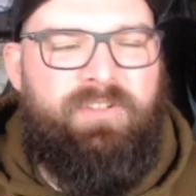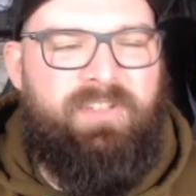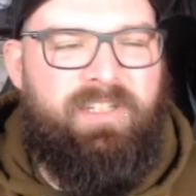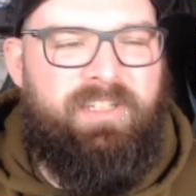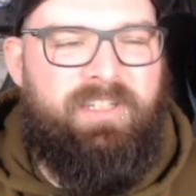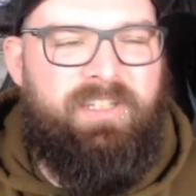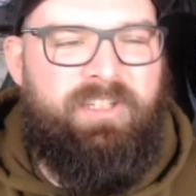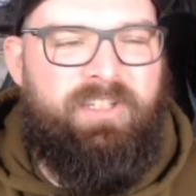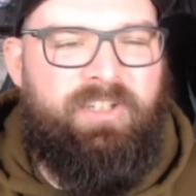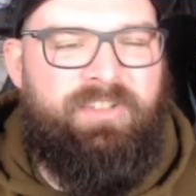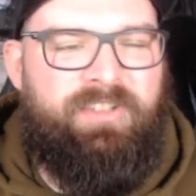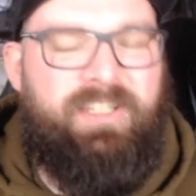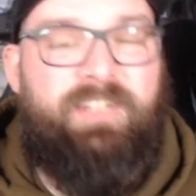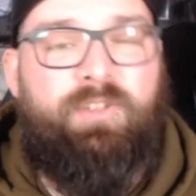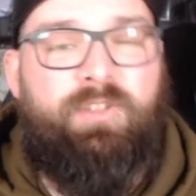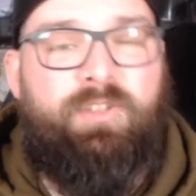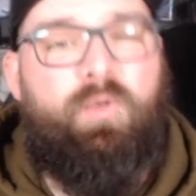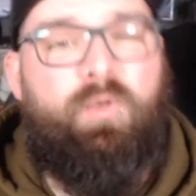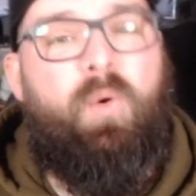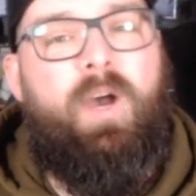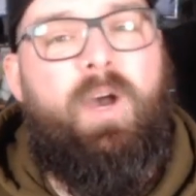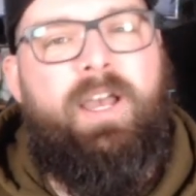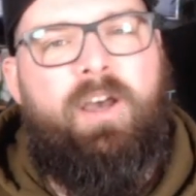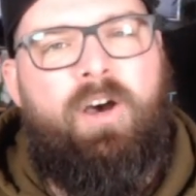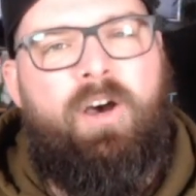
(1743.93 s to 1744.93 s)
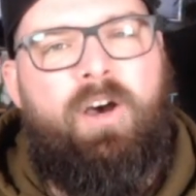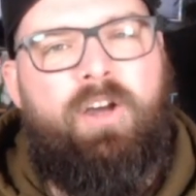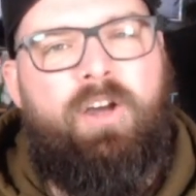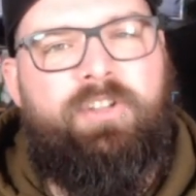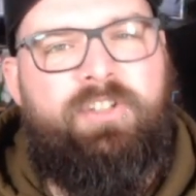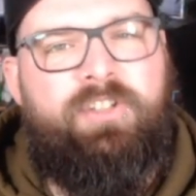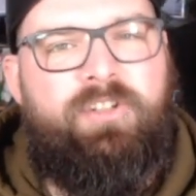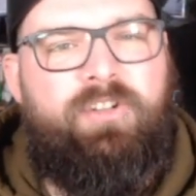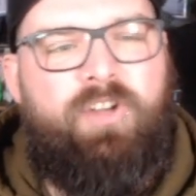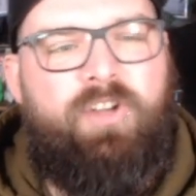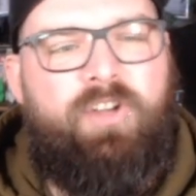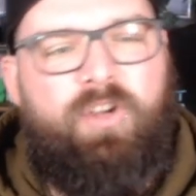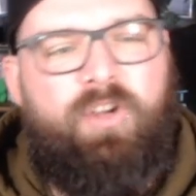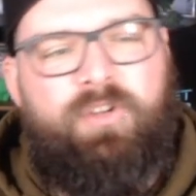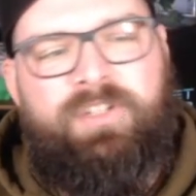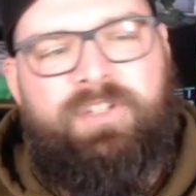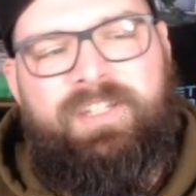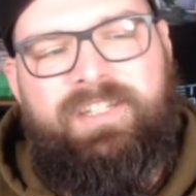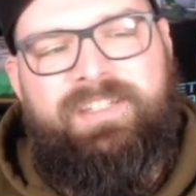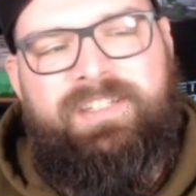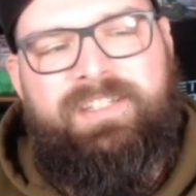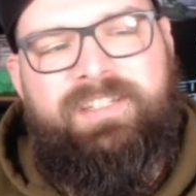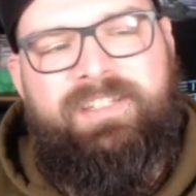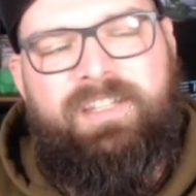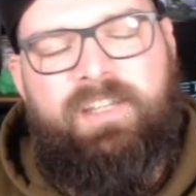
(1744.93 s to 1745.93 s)
It's quite hard to
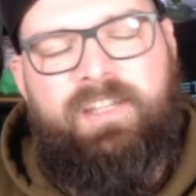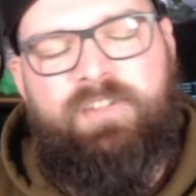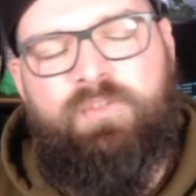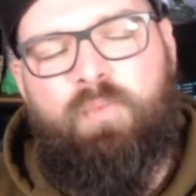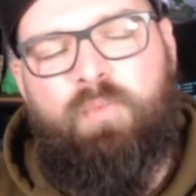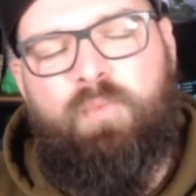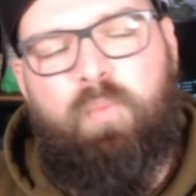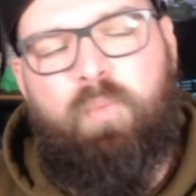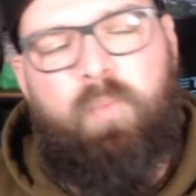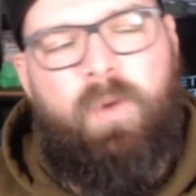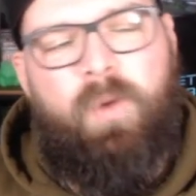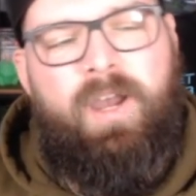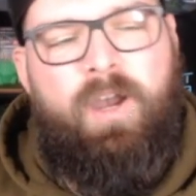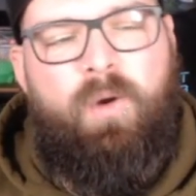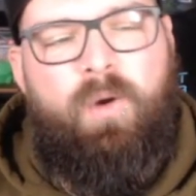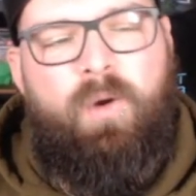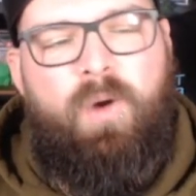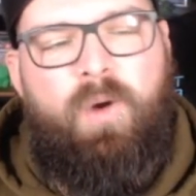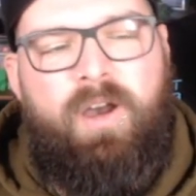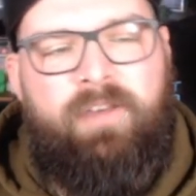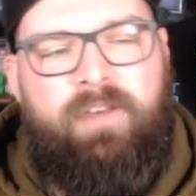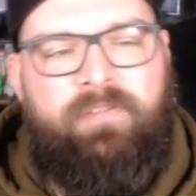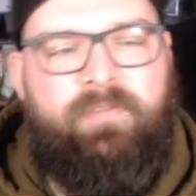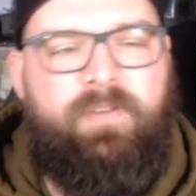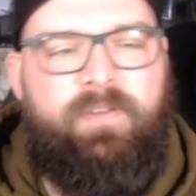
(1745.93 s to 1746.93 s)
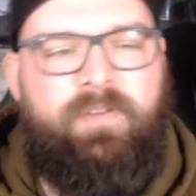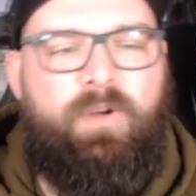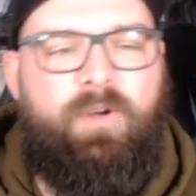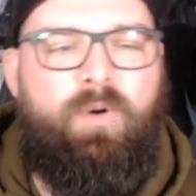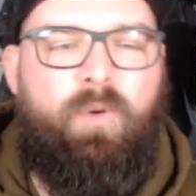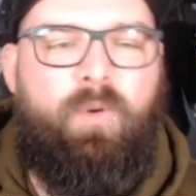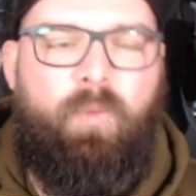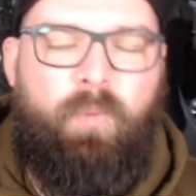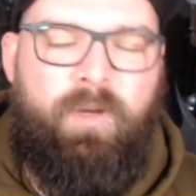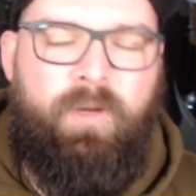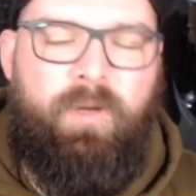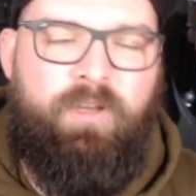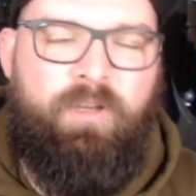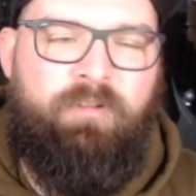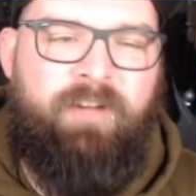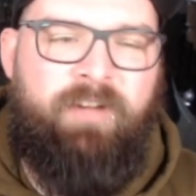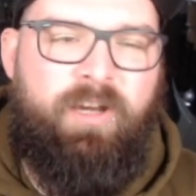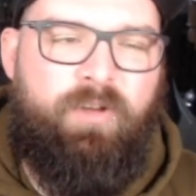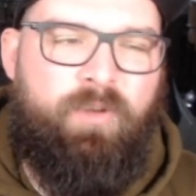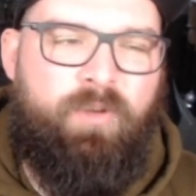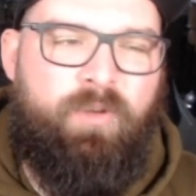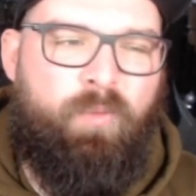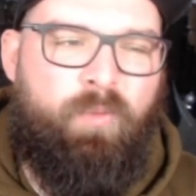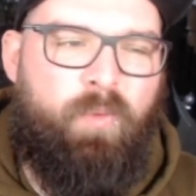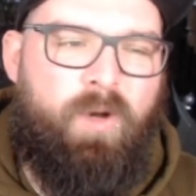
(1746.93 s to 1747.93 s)
notice as well, I feel, when you're out
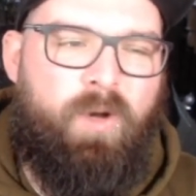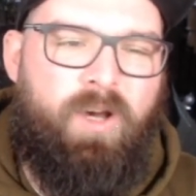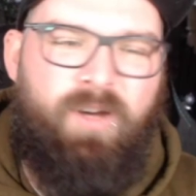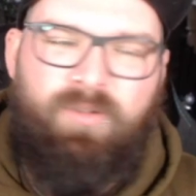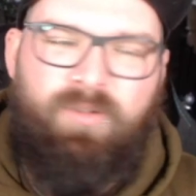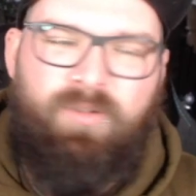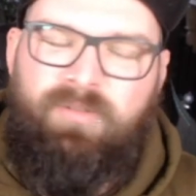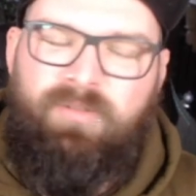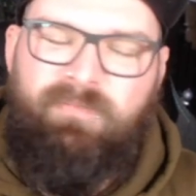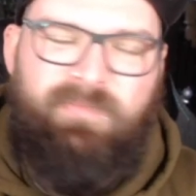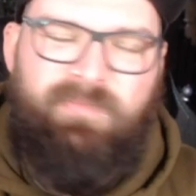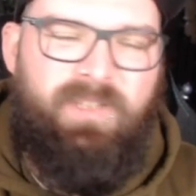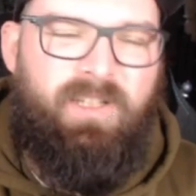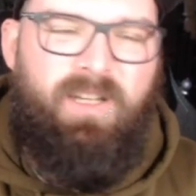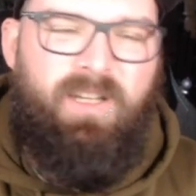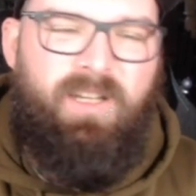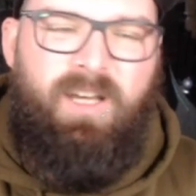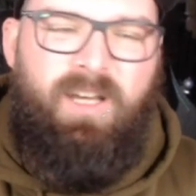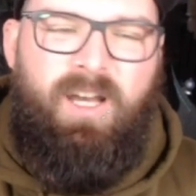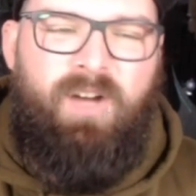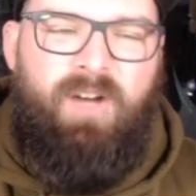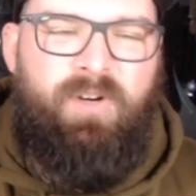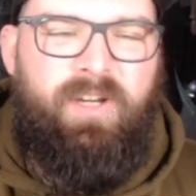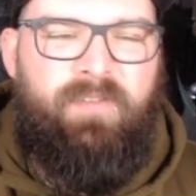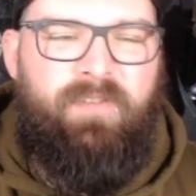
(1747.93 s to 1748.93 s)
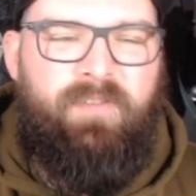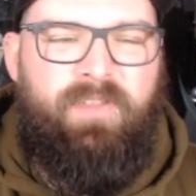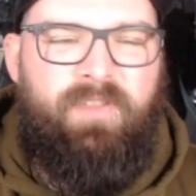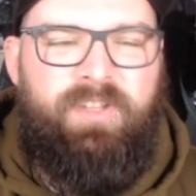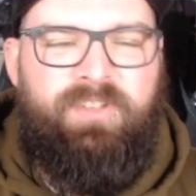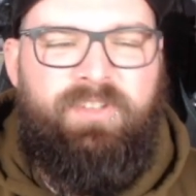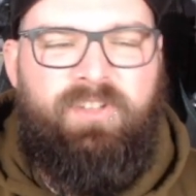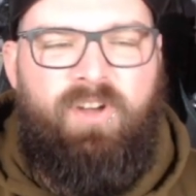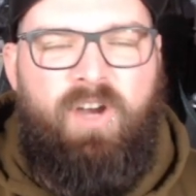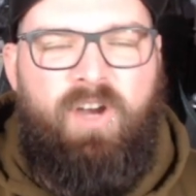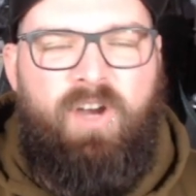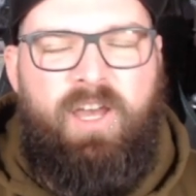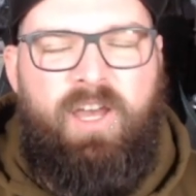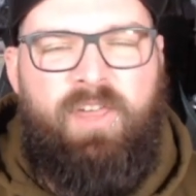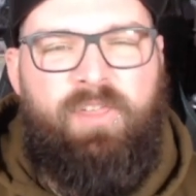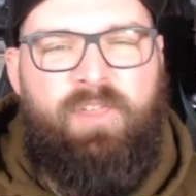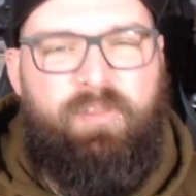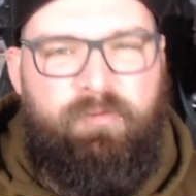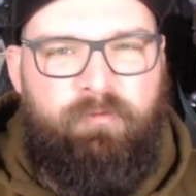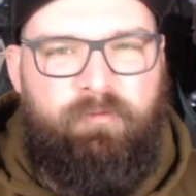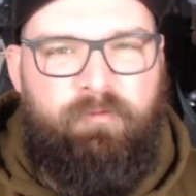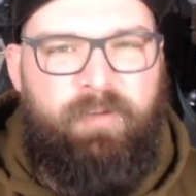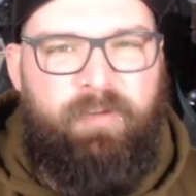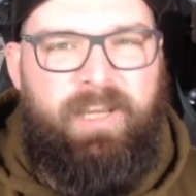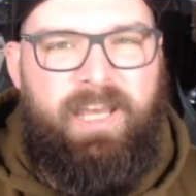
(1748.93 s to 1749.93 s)
in the wild. I'll give this guy a
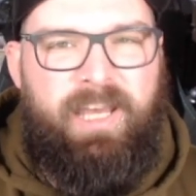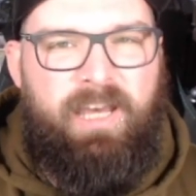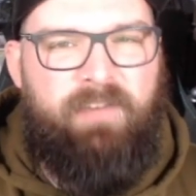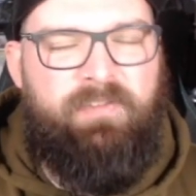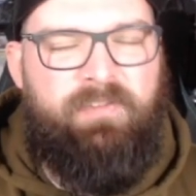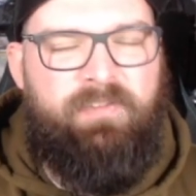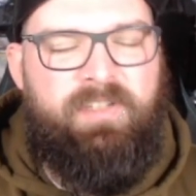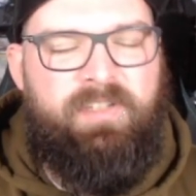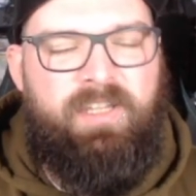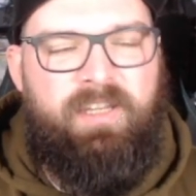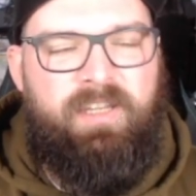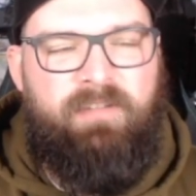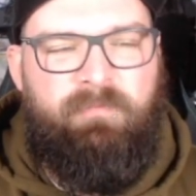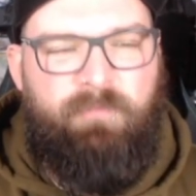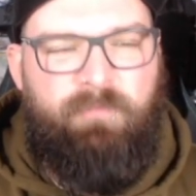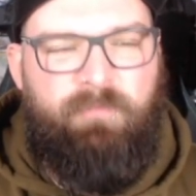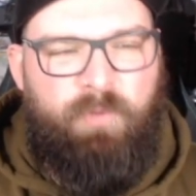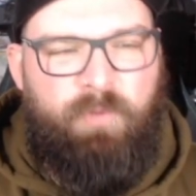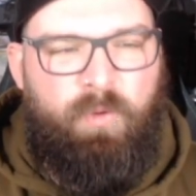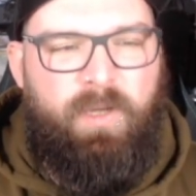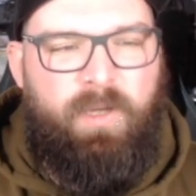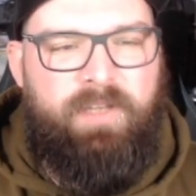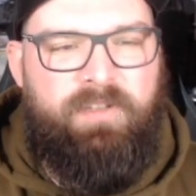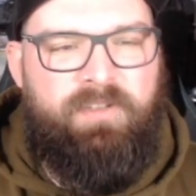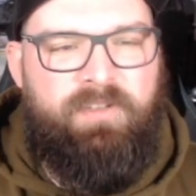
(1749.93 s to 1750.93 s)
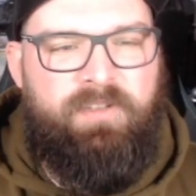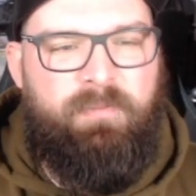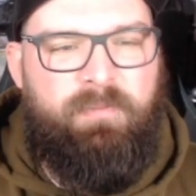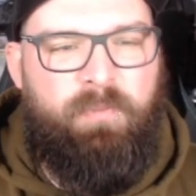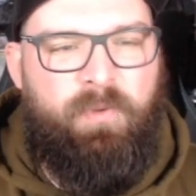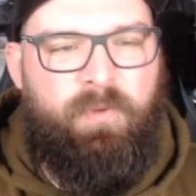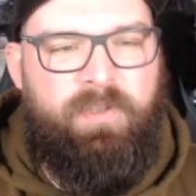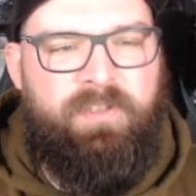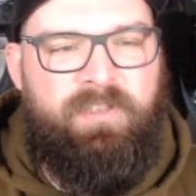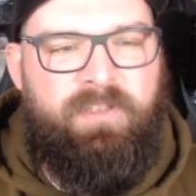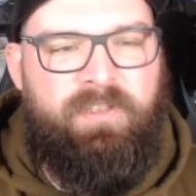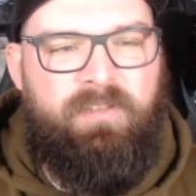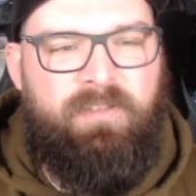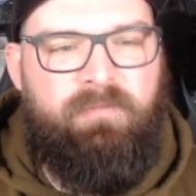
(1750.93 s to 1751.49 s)
3 out of 10. Quite disappointing.